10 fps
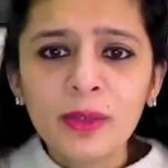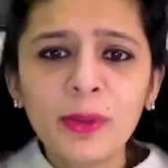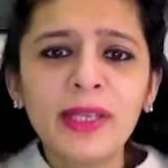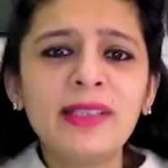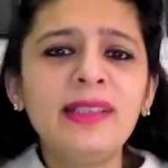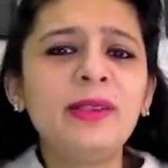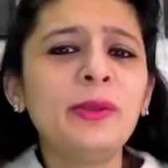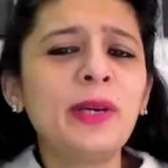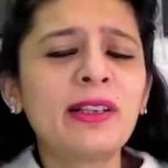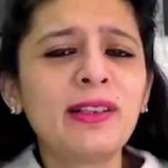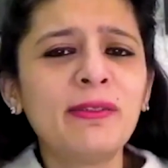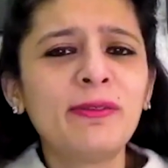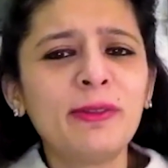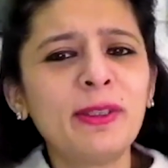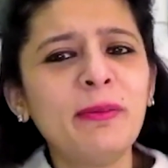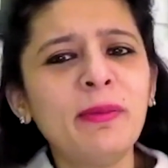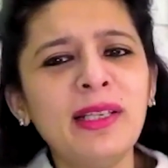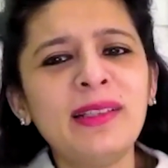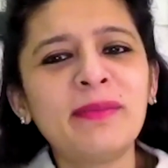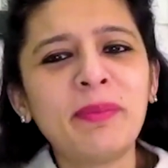250
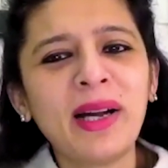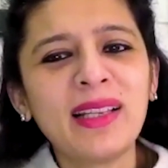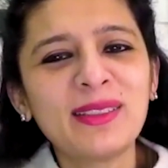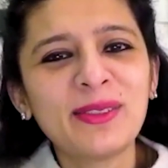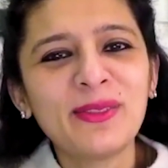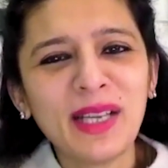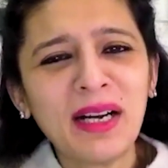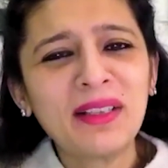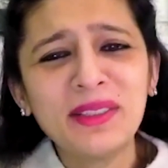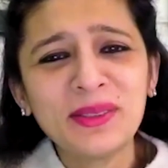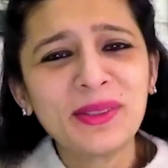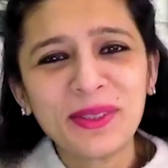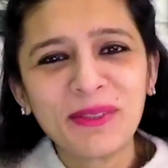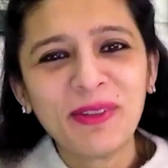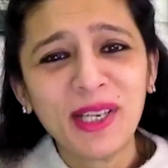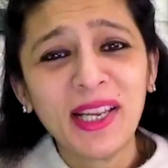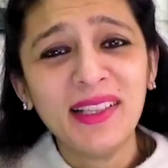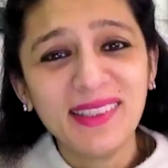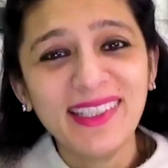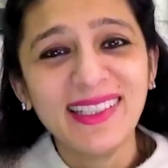million pints of lager, so it's not very
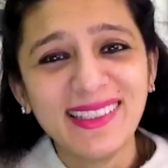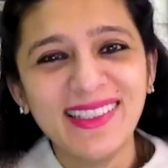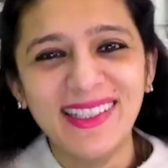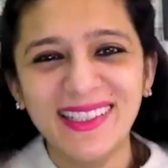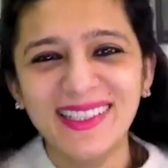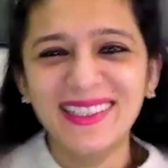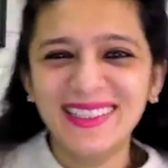healthy either.